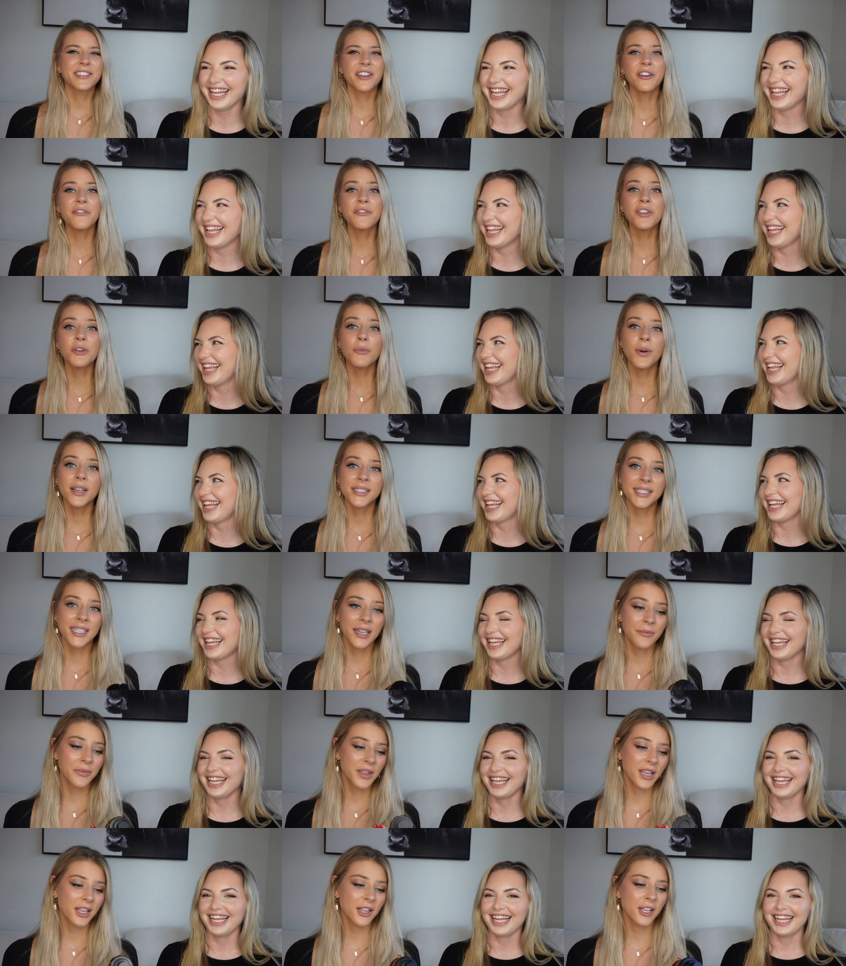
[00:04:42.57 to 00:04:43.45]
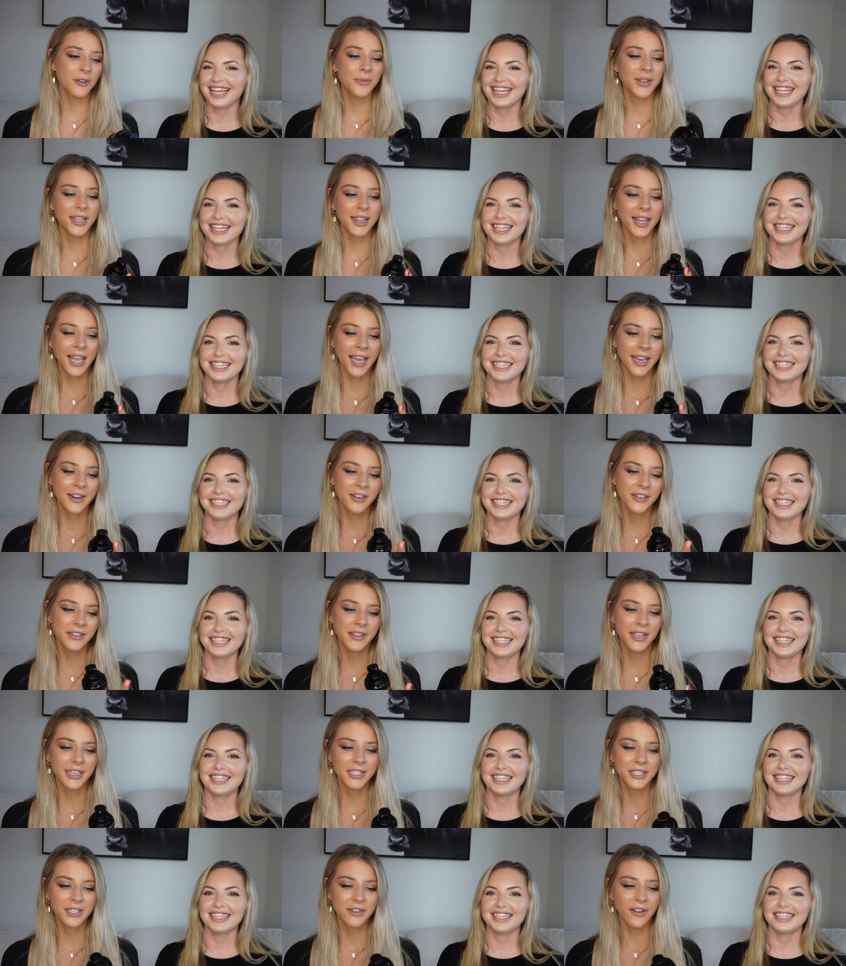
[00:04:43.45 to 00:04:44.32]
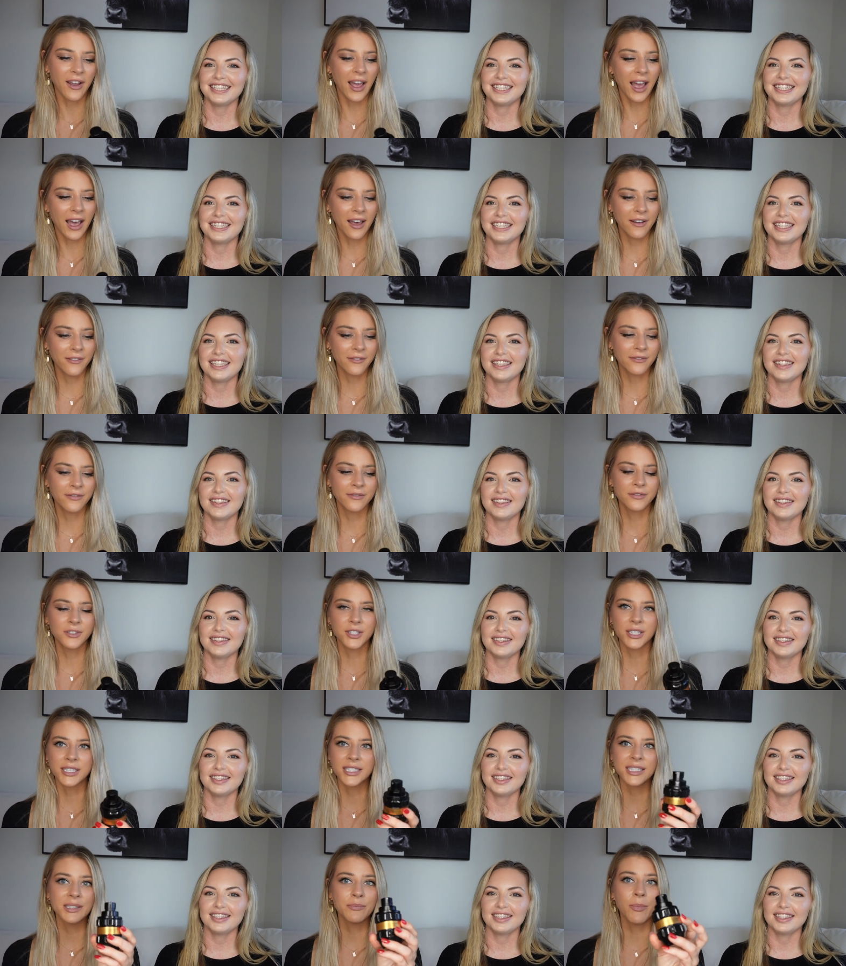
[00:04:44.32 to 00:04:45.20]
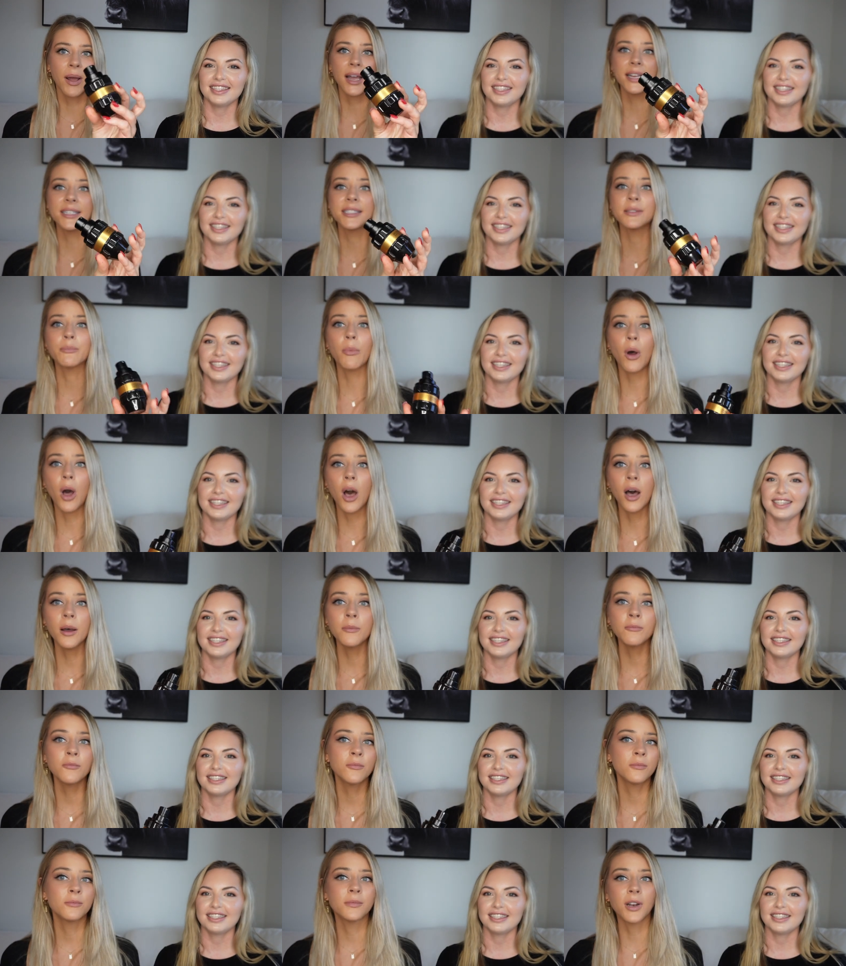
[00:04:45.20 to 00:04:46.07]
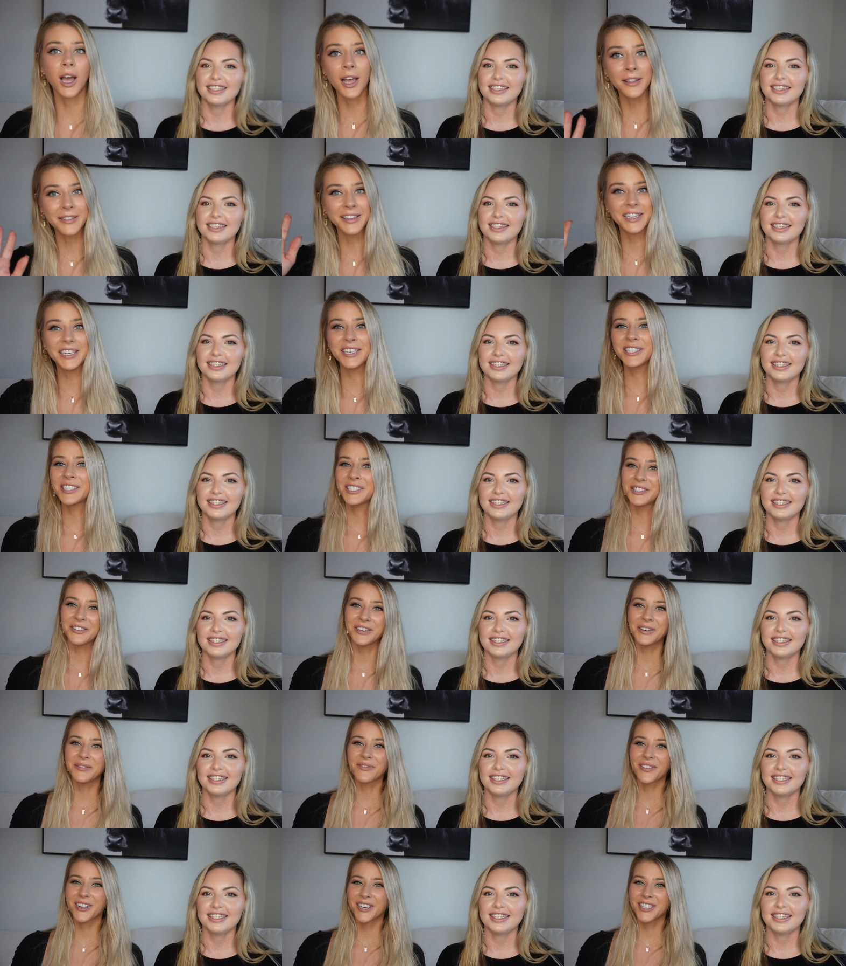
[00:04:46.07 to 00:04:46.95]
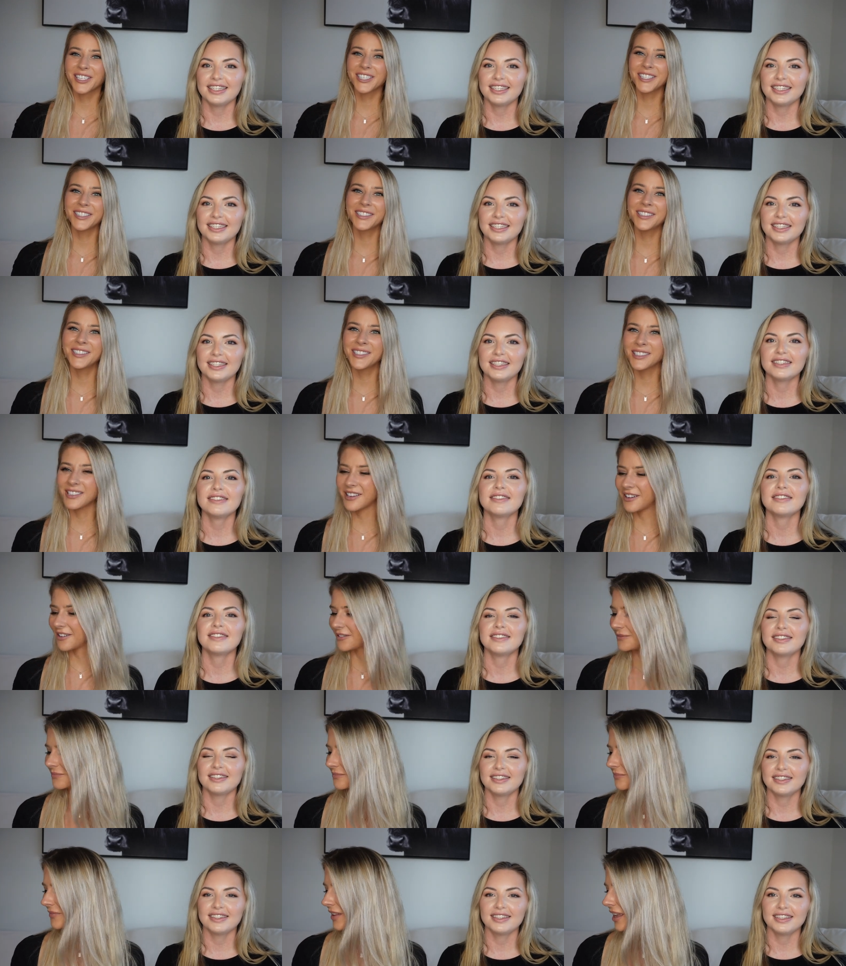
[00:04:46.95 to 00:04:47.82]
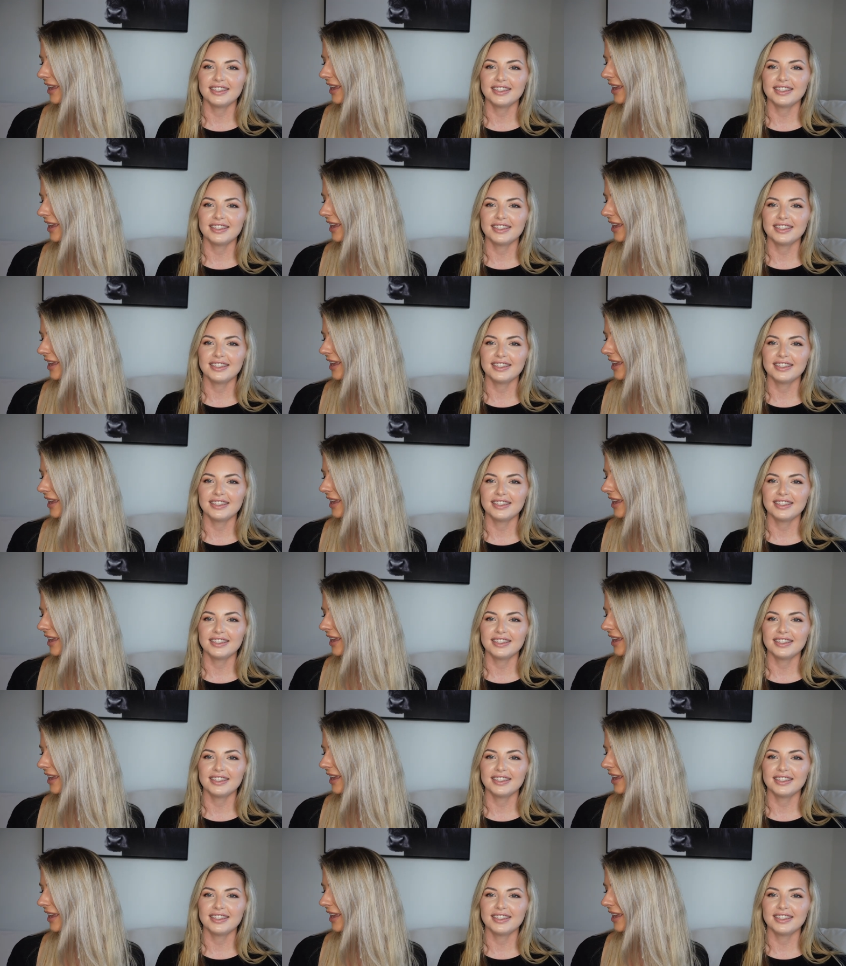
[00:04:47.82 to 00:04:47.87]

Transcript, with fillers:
Speaker 1: so if you want something a little bit lighter, they do have just Spicebomb, not the extreme version. So